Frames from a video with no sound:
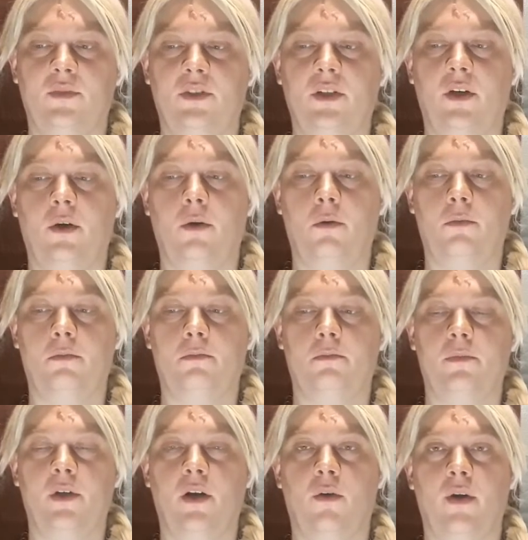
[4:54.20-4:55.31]
So
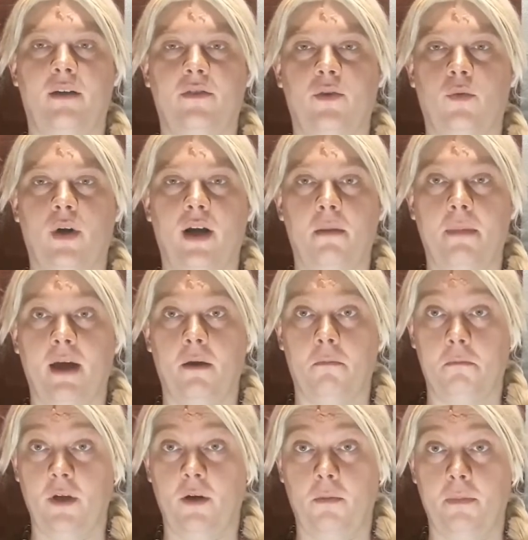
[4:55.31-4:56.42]
you don't have to worry about,
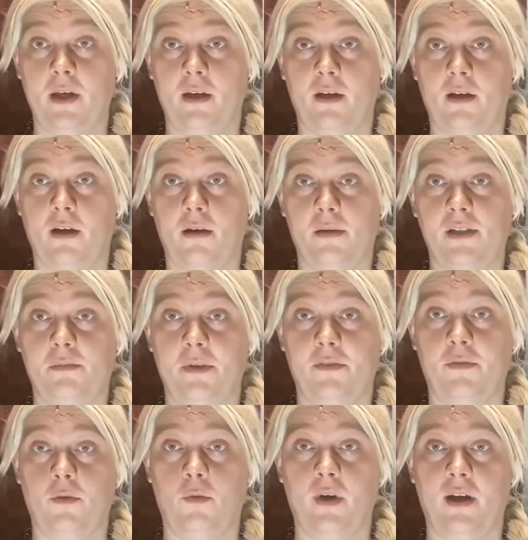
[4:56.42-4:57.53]
being an armor smith
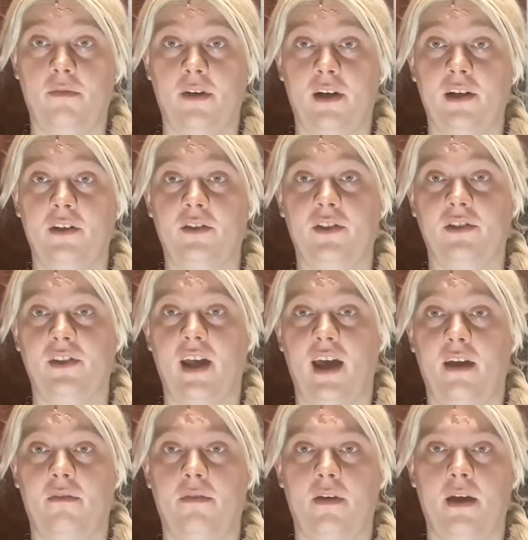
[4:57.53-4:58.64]
or whatever. You just
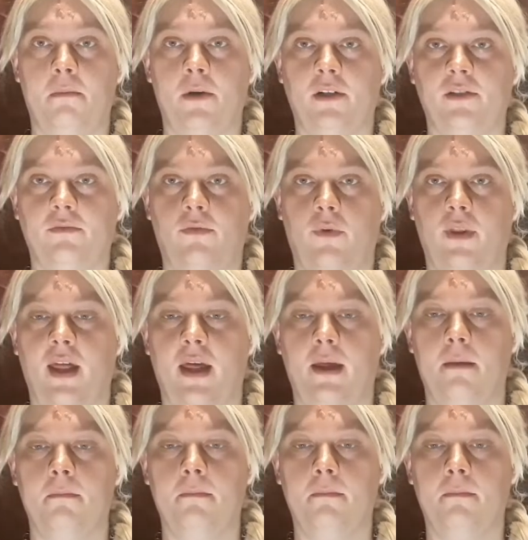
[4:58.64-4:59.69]
have a person for that.